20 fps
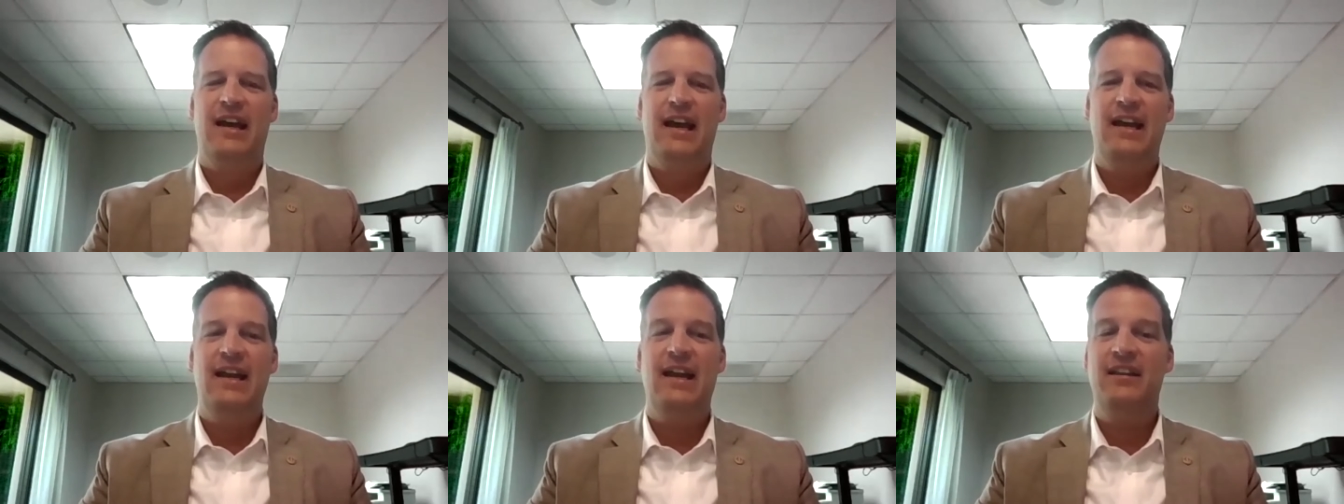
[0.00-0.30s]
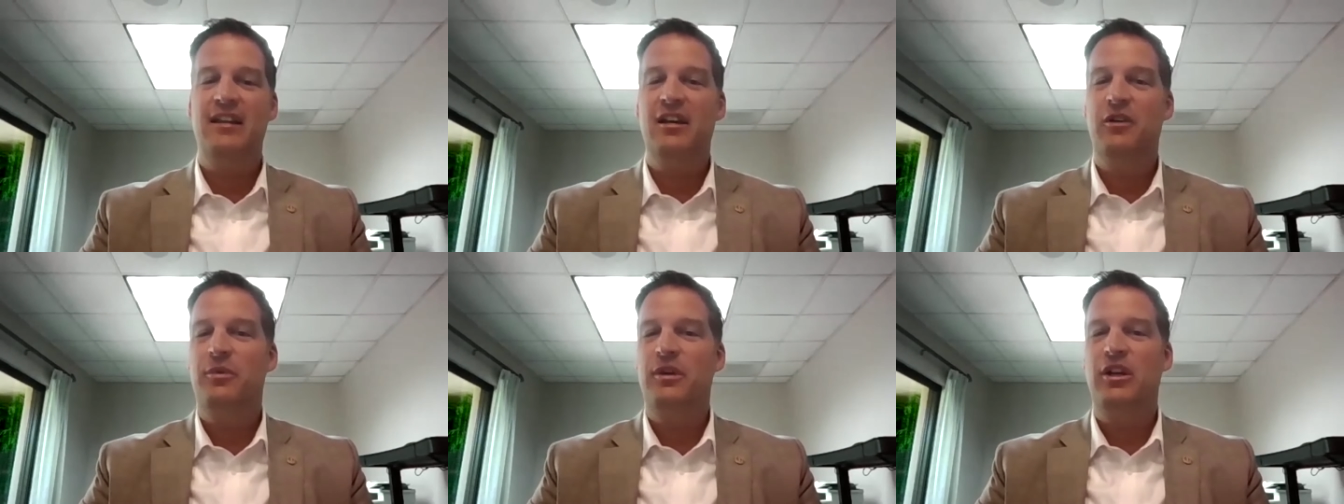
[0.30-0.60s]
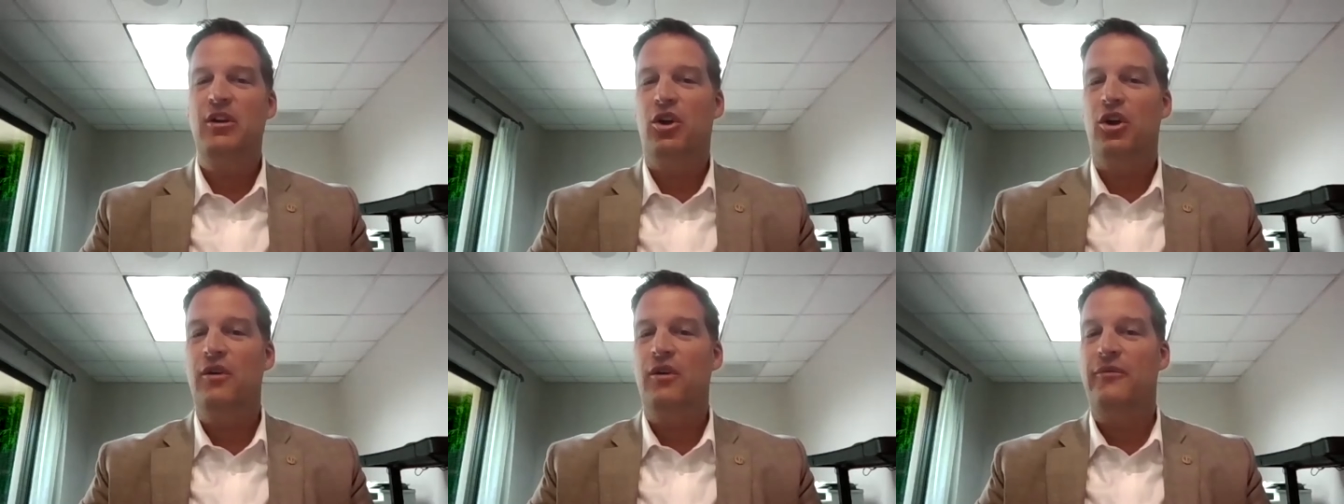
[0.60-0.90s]
And I think we
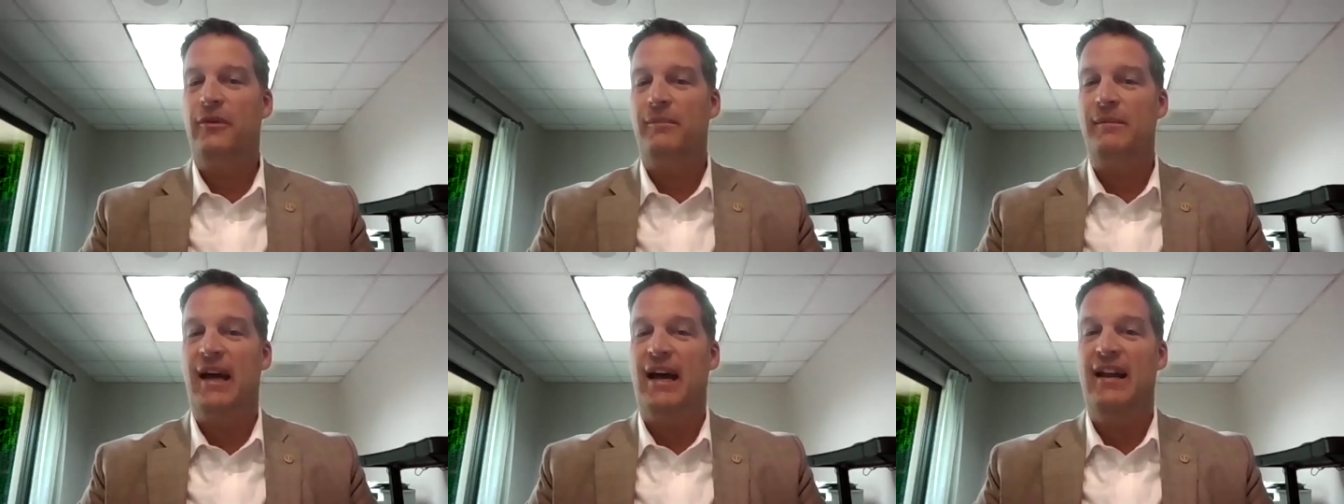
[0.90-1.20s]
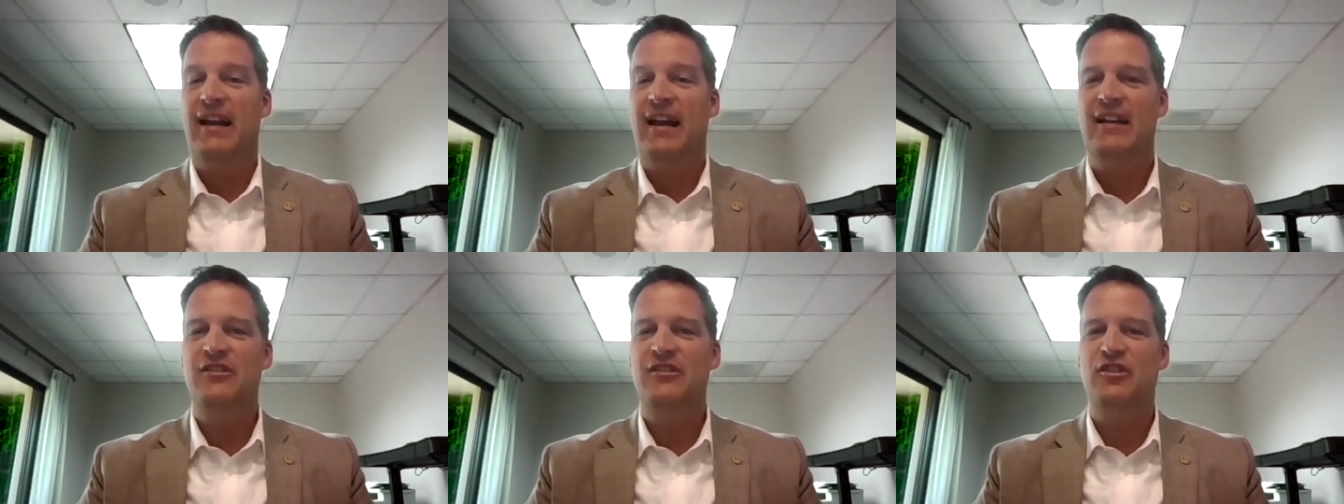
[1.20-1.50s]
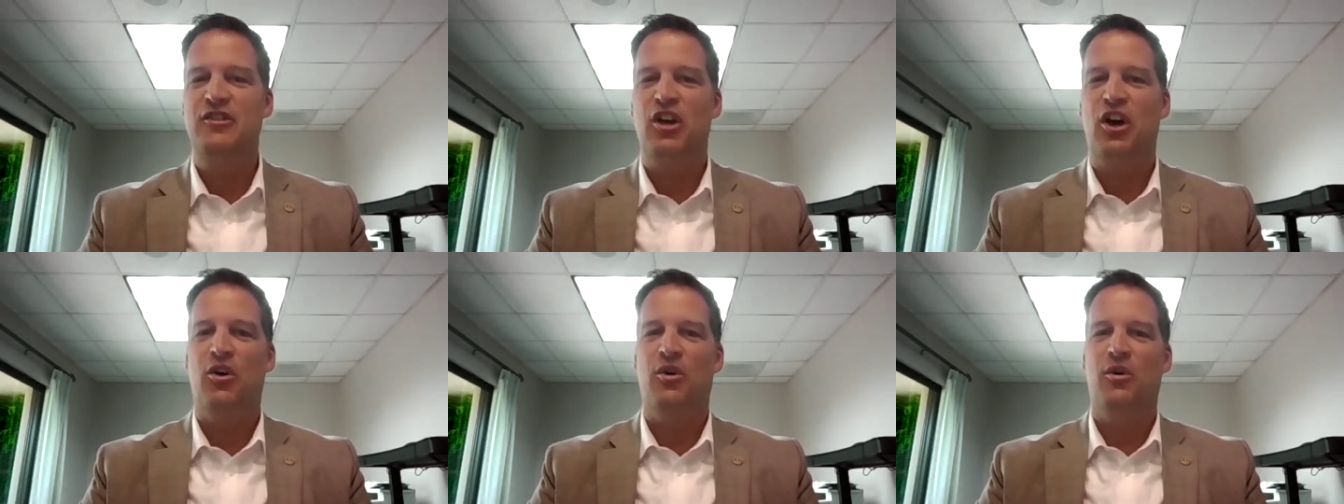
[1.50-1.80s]
need to learn from that. And
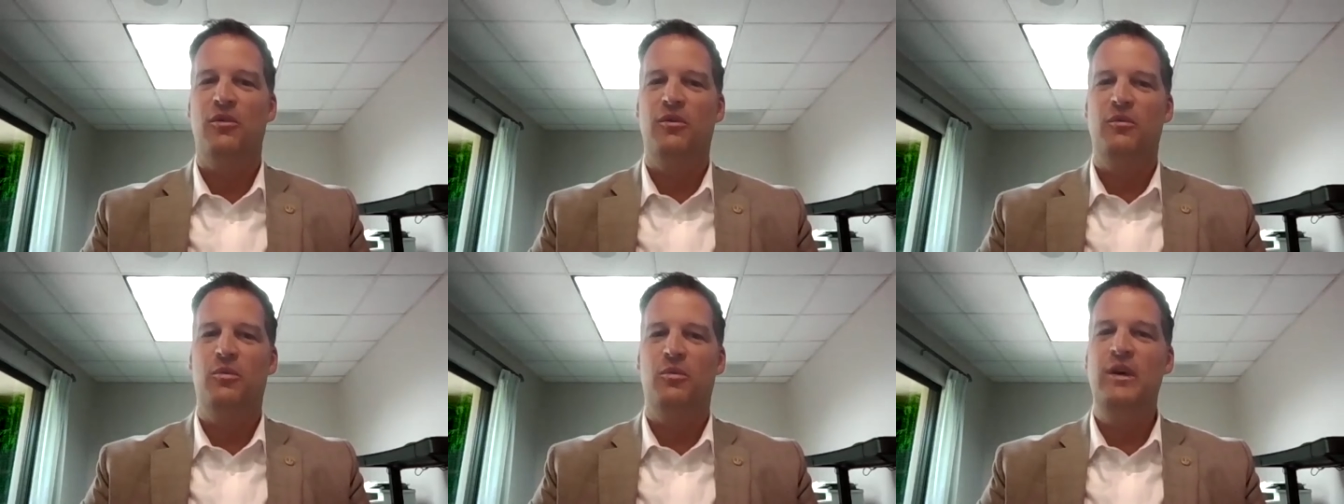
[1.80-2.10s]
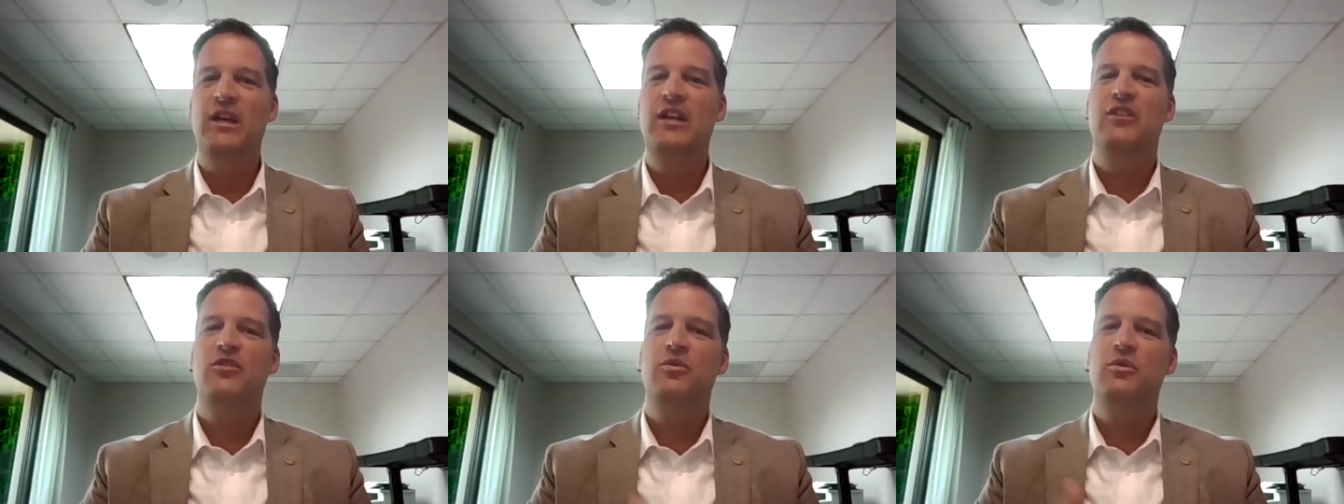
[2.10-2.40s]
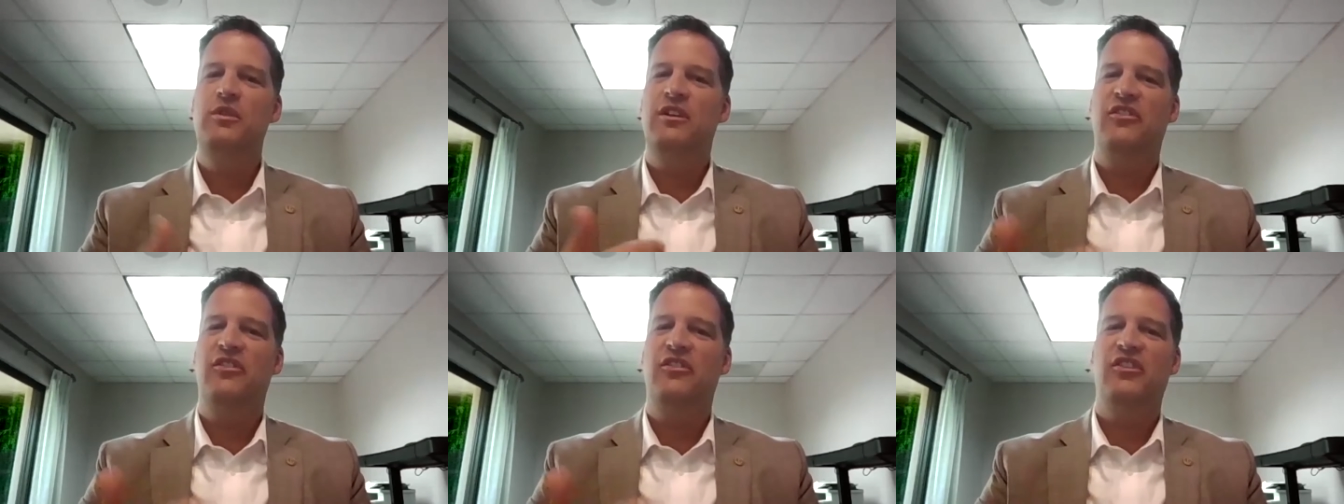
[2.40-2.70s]
so we do the